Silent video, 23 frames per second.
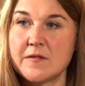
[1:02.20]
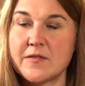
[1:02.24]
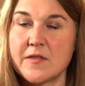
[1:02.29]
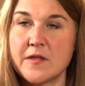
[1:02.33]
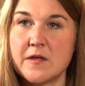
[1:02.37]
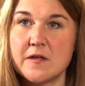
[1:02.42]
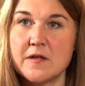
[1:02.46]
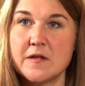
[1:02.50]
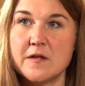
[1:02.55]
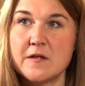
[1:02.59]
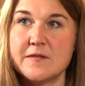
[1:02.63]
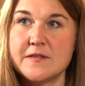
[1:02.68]

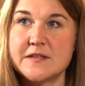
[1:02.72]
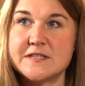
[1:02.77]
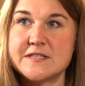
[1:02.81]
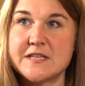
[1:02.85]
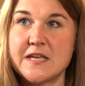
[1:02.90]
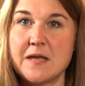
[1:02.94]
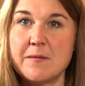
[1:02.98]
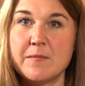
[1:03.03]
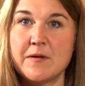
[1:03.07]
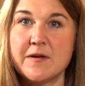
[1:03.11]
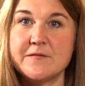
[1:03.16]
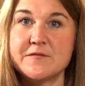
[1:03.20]
the
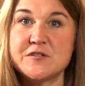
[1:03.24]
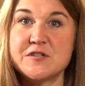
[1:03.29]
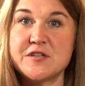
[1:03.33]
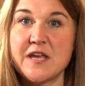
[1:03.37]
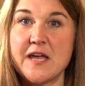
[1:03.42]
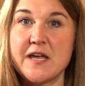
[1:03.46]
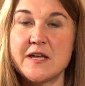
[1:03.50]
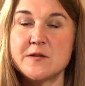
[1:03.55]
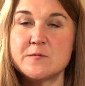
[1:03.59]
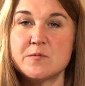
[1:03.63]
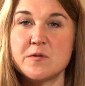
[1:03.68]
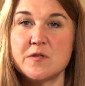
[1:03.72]
team have
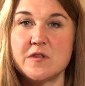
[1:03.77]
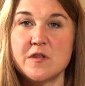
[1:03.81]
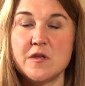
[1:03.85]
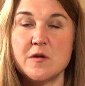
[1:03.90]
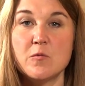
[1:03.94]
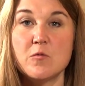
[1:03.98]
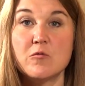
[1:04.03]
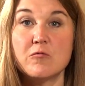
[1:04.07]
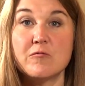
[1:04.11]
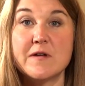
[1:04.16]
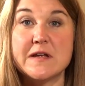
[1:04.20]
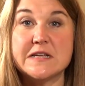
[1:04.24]
shared with you
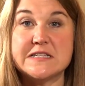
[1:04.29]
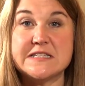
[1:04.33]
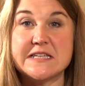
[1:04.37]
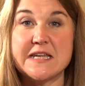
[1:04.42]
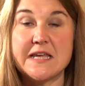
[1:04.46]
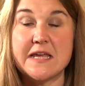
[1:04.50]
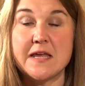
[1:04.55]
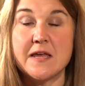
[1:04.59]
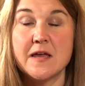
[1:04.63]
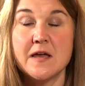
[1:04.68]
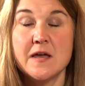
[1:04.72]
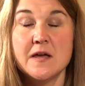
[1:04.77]

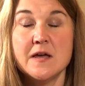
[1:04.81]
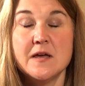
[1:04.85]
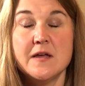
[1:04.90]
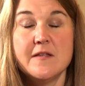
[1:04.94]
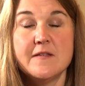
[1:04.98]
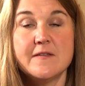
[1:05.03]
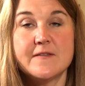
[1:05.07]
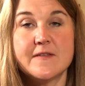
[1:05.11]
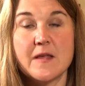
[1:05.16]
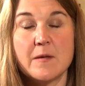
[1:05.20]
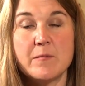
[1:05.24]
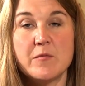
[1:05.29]
already
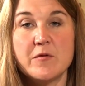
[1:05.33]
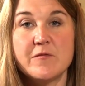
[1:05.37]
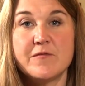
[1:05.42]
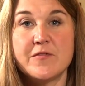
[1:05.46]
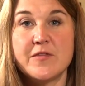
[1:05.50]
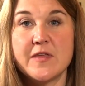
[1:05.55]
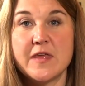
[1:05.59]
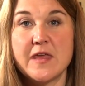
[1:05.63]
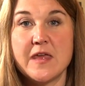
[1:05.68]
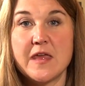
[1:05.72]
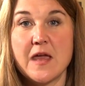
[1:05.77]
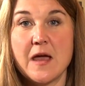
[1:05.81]
some of
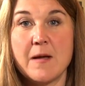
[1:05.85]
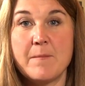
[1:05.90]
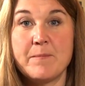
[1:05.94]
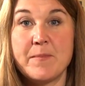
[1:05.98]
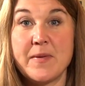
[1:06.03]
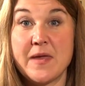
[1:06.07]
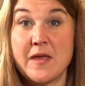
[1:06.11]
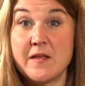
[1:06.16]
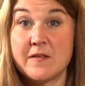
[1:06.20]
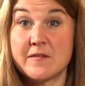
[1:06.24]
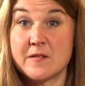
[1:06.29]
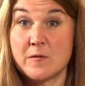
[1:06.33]
the
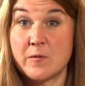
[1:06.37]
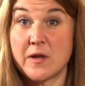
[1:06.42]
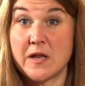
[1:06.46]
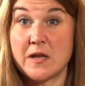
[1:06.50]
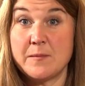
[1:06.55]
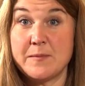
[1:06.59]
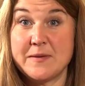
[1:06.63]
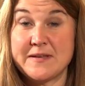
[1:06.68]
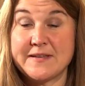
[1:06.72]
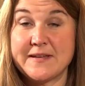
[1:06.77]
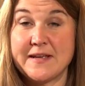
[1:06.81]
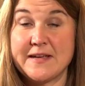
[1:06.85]
beers that we're going to
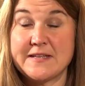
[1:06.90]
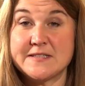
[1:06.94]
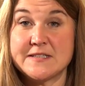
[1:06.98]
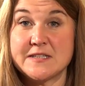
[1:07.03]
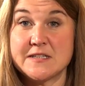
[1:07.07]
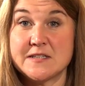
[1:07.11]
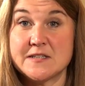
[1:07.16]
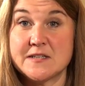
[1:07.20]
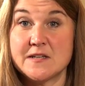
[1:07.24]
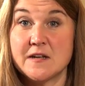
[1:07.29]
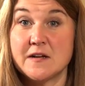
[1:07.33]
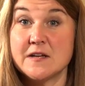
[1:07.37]
be tasting
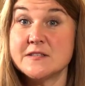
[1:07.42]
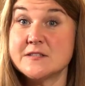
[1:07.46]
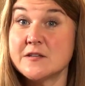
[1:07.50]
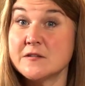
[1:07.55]
tonight.